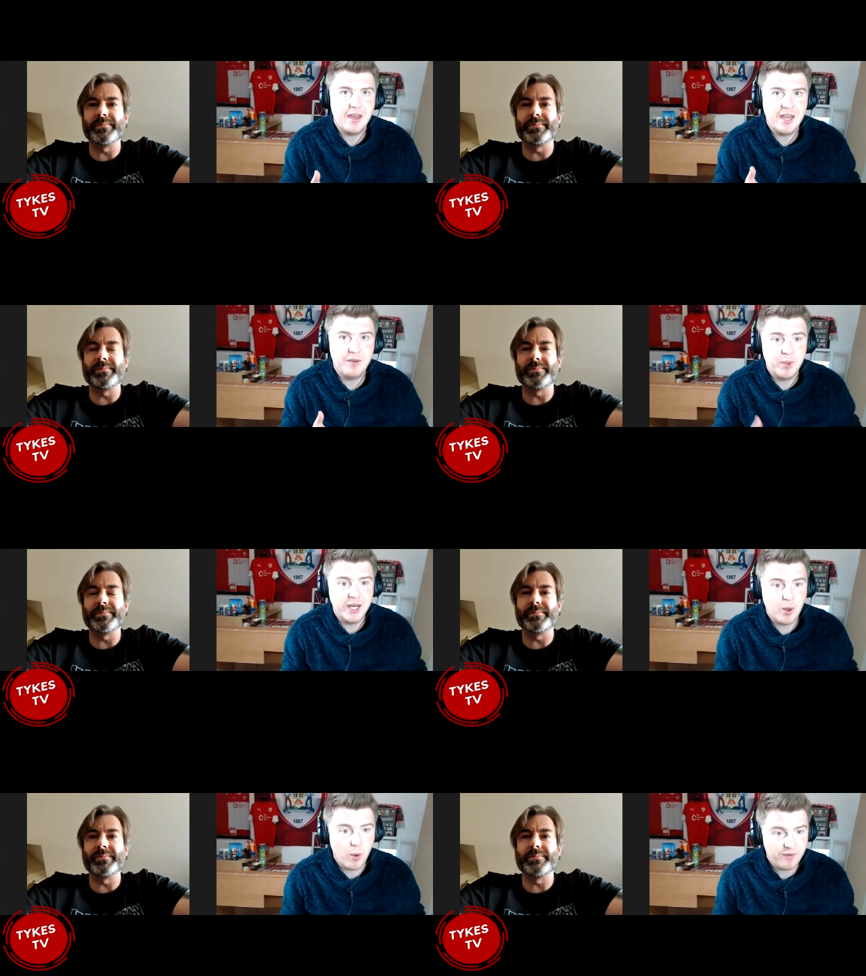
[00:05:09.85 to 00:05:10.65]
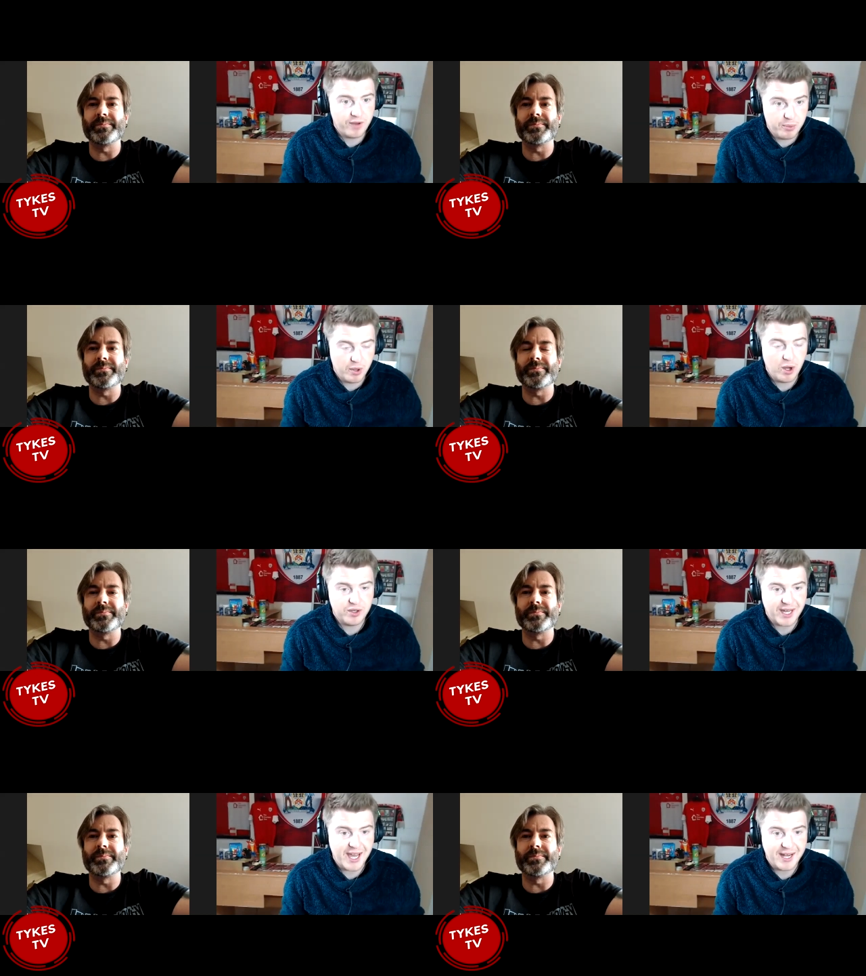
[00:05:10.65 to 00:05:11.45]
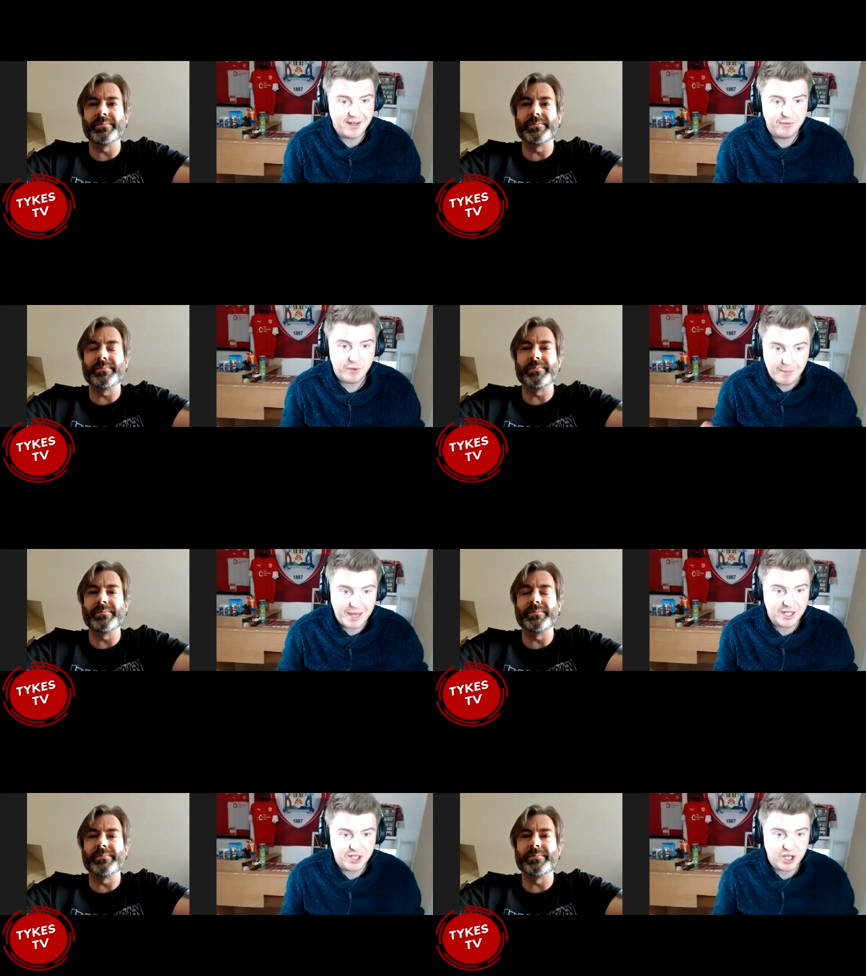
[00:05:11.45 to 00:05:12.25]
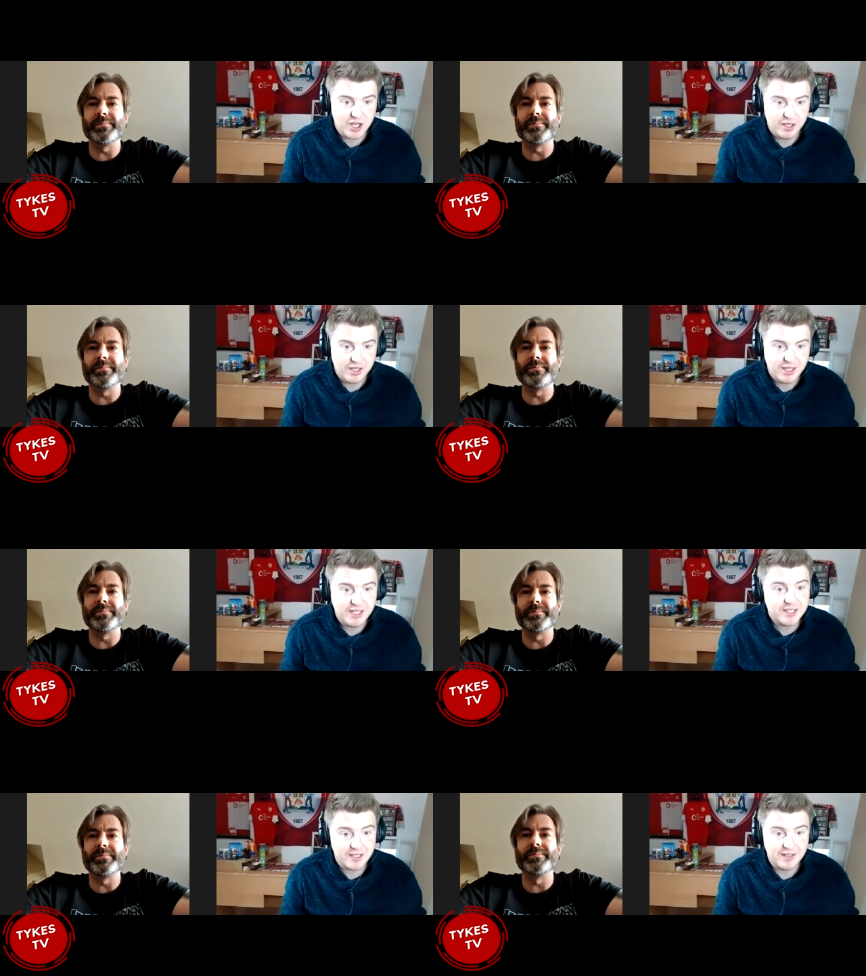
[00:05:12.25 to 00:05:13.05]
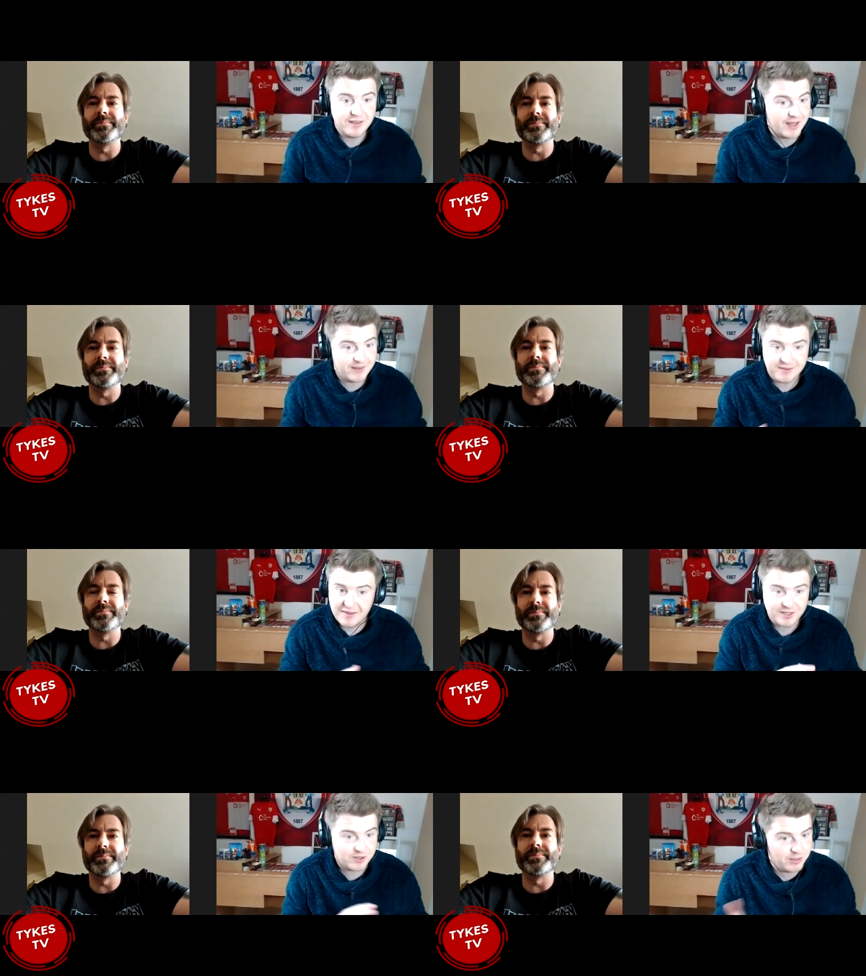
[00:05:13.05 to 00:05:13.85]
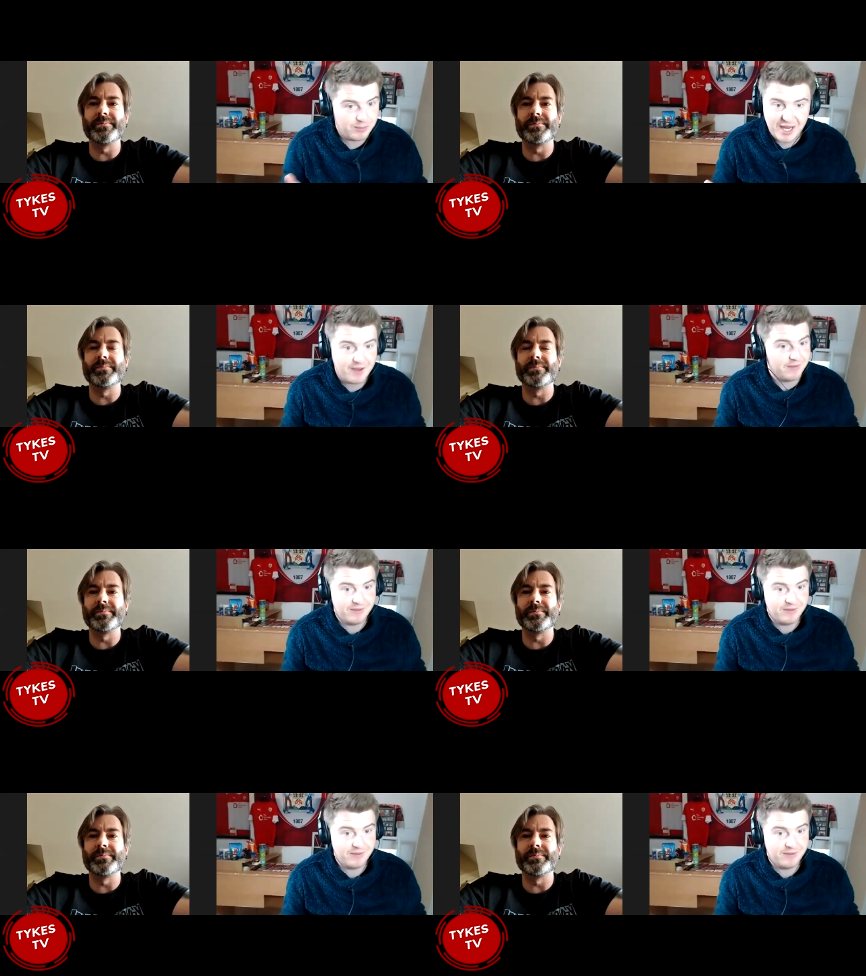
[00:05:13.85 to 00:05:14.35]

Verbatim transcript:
Speaker 1: if we go abroad again for a manager, he's that that's going to be it